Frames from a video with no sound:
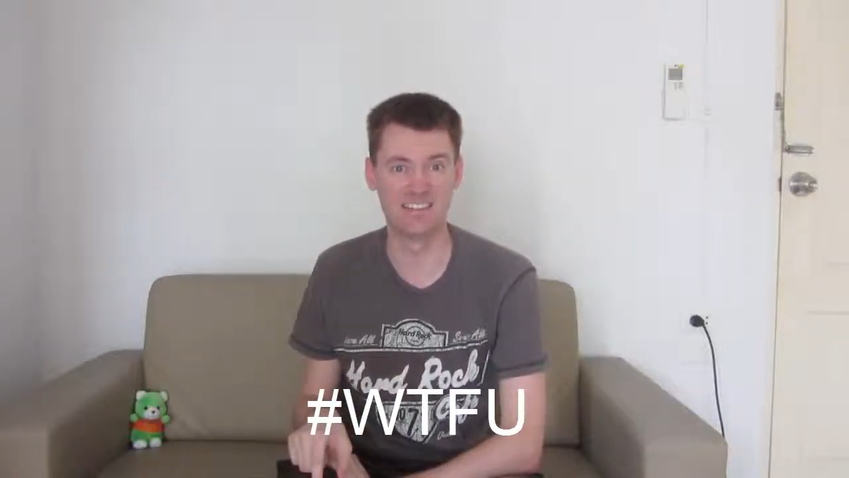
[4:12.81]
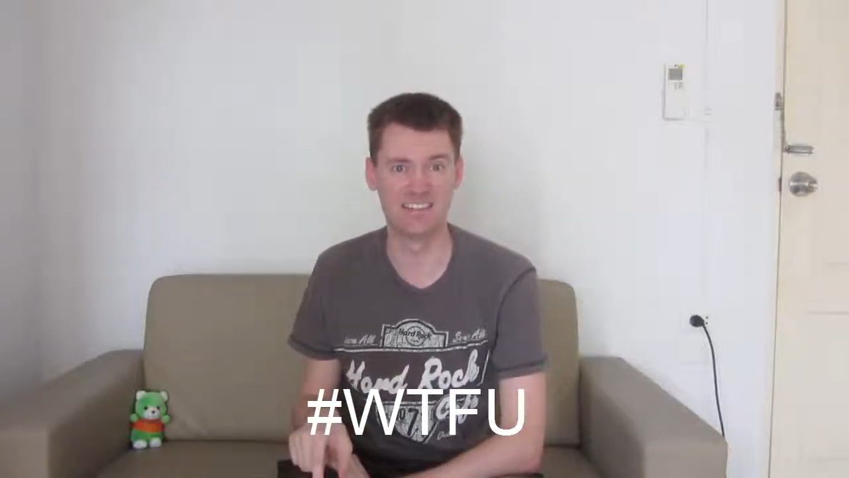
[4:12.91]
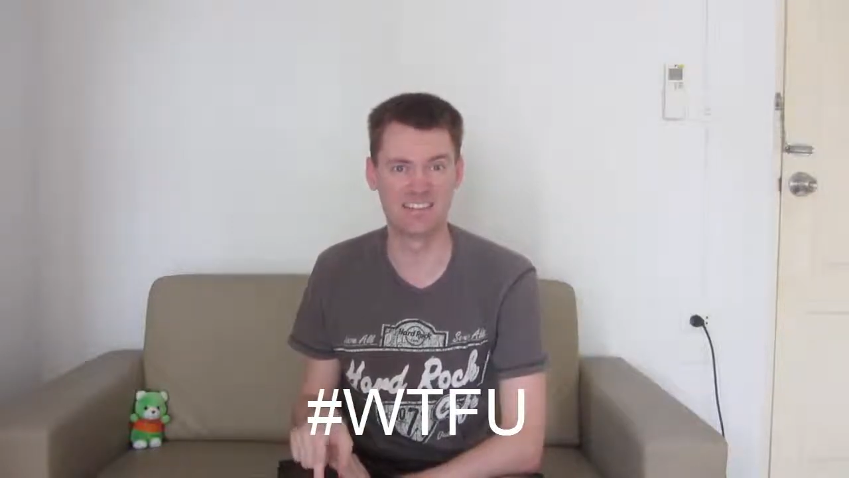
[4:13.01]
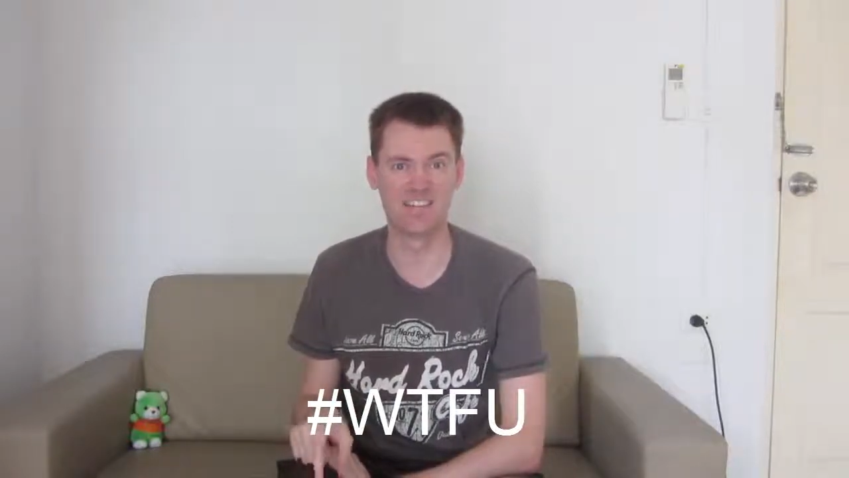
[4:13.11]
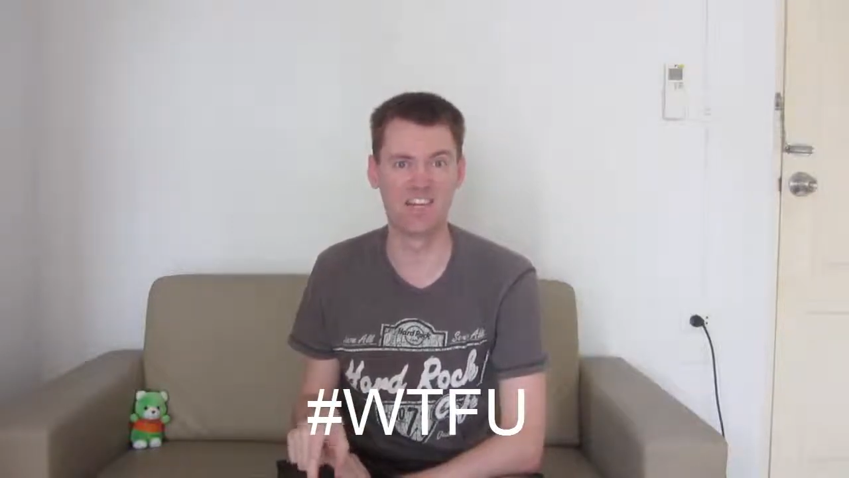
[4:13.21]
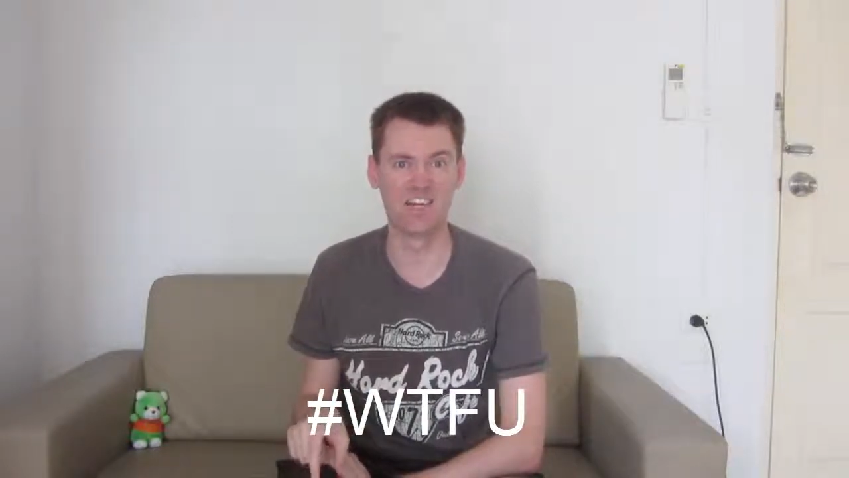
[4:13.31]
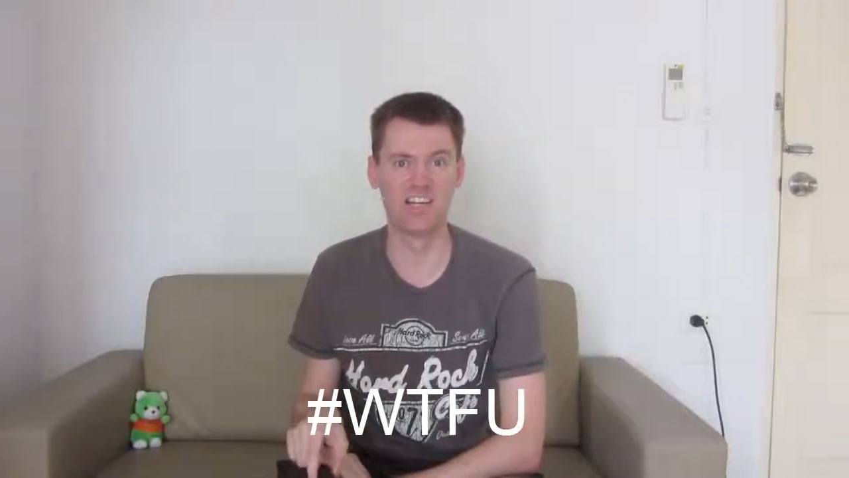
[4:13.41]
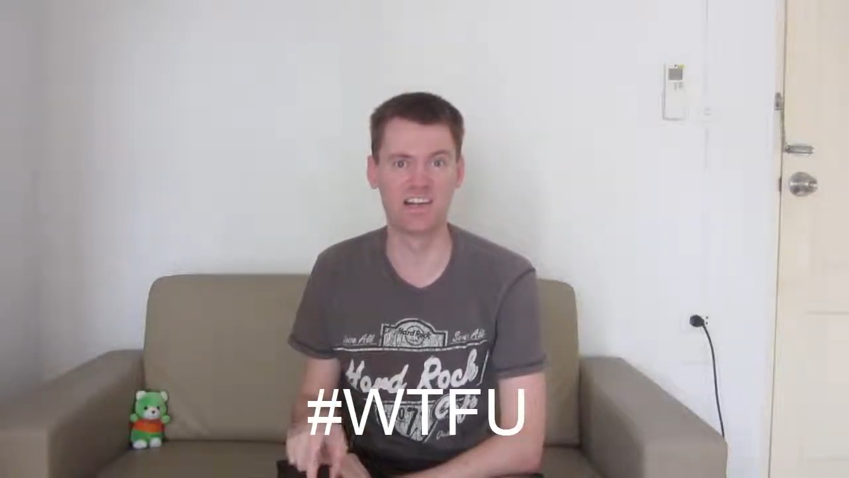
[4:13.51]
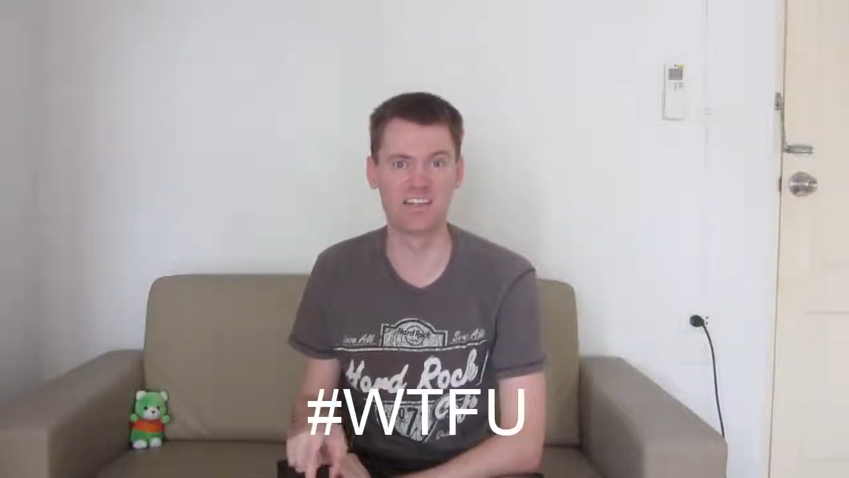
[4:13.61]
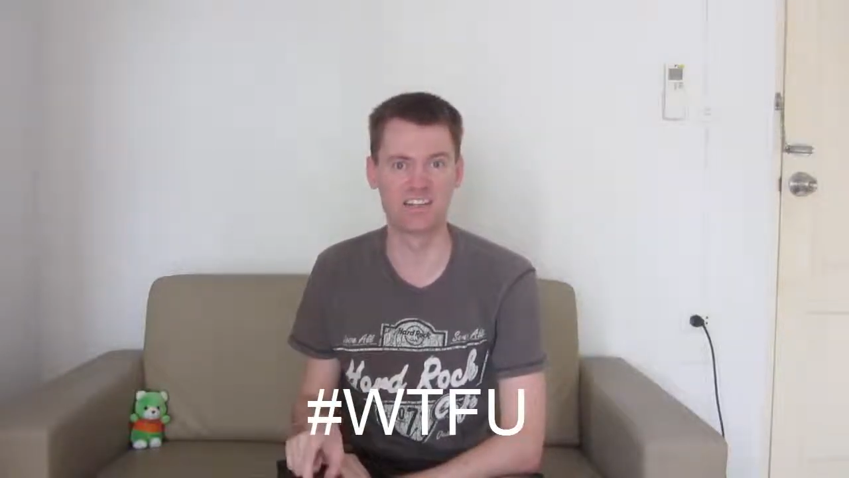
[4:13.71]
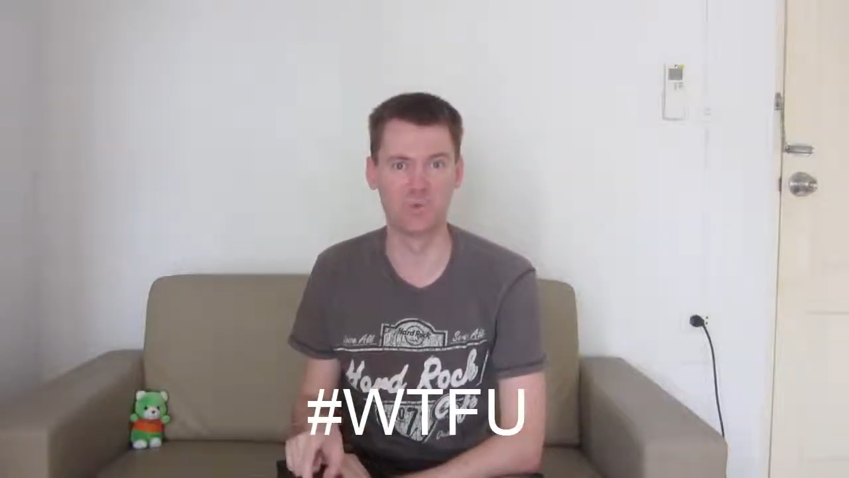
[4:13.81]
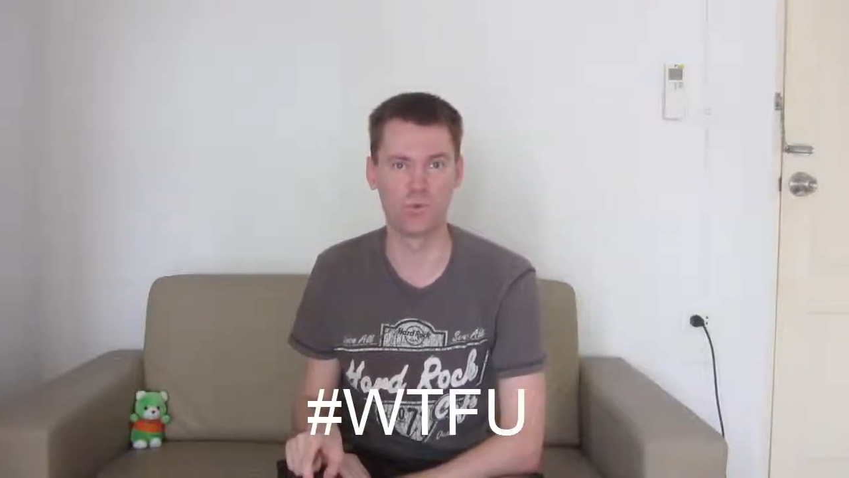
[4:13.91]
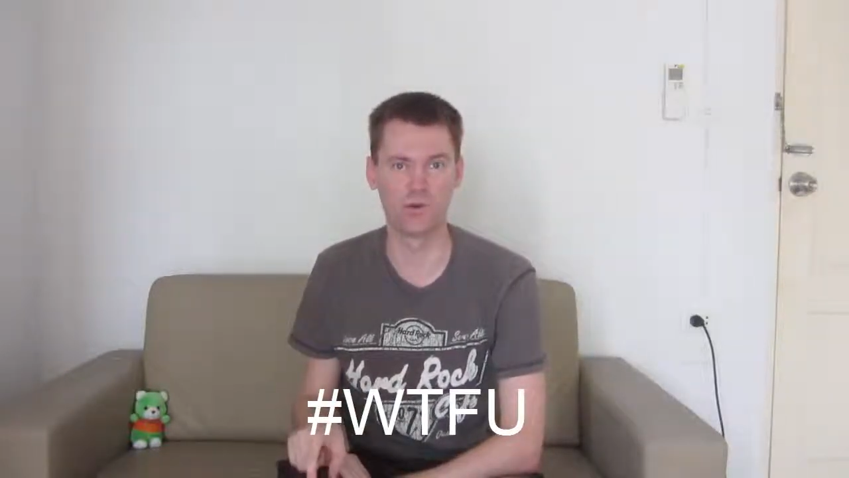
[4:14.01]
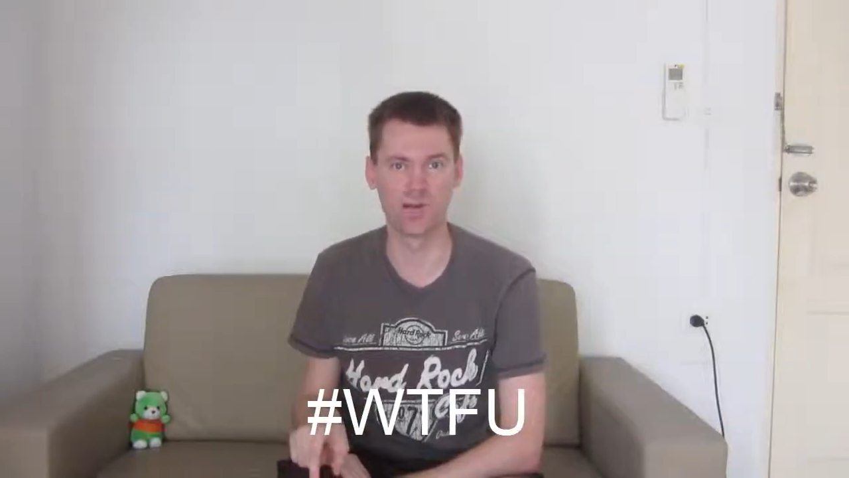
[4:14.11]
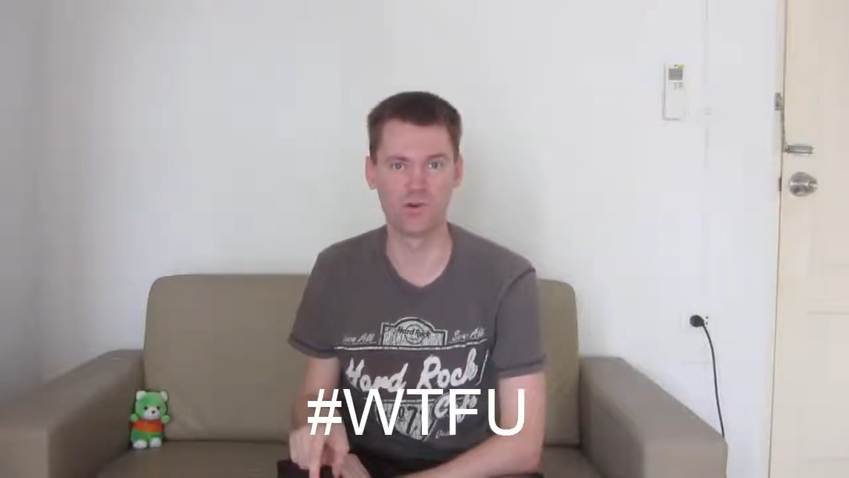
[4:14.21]
They're literally like
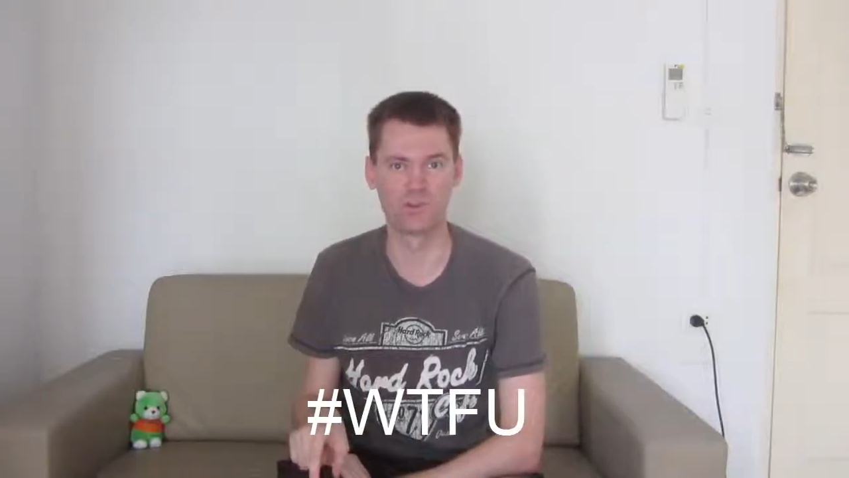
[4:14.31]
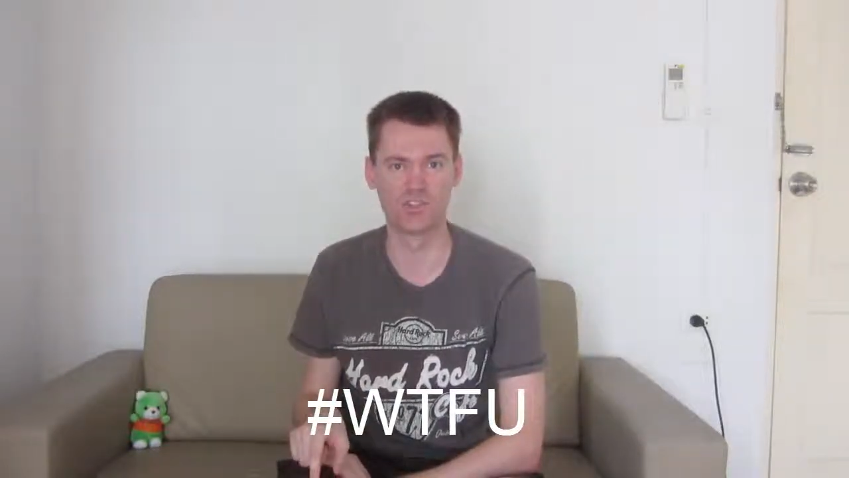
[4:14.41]
1 hour